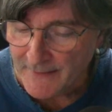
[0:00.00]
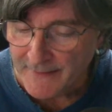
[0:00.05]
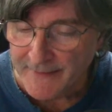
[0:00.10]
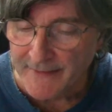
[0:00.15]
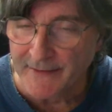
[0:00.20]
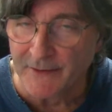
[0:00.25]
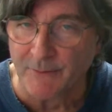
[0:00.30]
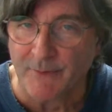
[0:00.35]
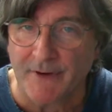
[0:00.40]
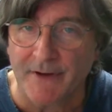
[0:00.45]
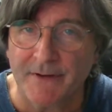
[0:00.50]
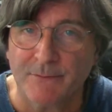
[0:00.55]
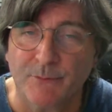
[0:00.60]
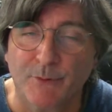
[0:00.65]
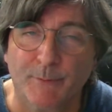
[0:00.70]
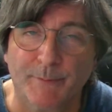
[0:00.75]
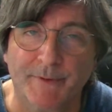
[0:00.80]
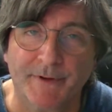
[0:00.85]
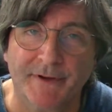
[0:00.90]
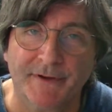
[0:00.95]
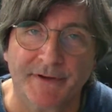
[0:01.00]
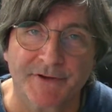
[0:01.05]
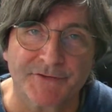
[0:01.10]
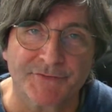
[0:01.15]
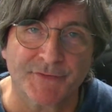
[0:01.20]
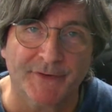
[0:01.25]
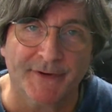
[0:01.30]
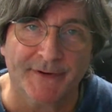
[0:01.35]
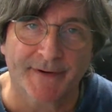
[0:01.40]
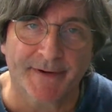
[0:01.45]
Anyway, we'll be here next
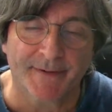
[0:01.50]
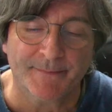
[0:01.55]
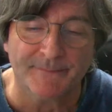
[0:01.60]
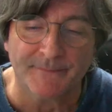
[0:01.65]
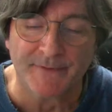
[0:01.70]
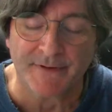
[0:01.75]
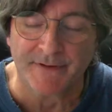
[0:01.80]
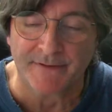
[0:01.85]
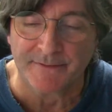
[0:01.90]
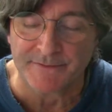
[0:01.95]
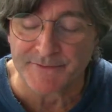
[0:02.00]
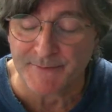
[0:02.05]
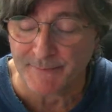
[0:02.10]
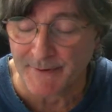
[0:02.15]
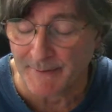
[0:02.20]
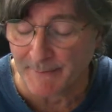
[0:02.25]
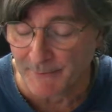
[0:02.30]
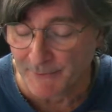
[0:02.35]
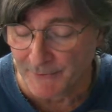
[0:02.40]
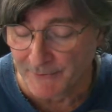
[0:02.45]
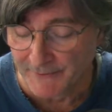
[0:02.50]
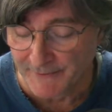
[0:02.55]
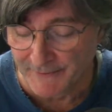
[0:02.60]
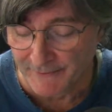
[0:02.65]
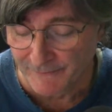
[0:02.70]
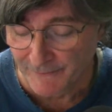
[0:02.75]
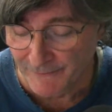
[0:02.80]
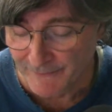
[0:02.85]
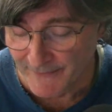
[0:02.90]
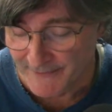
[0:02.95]
Friday, and it's a public
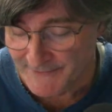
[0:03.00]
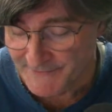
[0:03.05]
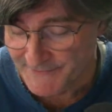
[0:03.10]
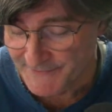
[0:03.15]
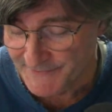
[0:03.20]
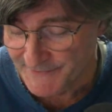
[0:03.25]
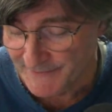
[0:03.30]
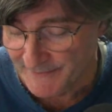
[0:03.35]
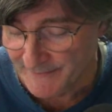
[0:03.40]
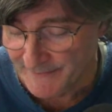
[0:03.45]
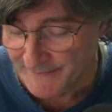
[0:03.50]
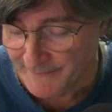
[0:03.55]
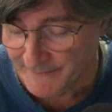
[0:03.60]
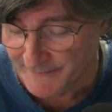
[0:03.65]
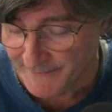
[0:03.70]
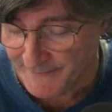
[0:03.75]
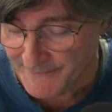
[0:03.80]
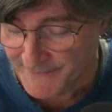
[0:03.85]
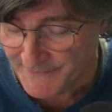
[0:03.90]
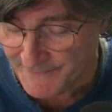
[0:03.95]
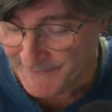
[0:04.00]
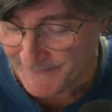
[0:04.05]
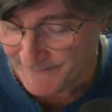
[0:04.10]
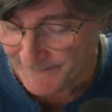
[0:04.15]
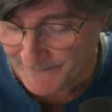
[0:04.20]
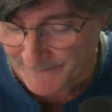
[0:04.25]
holiday for us, so there it is.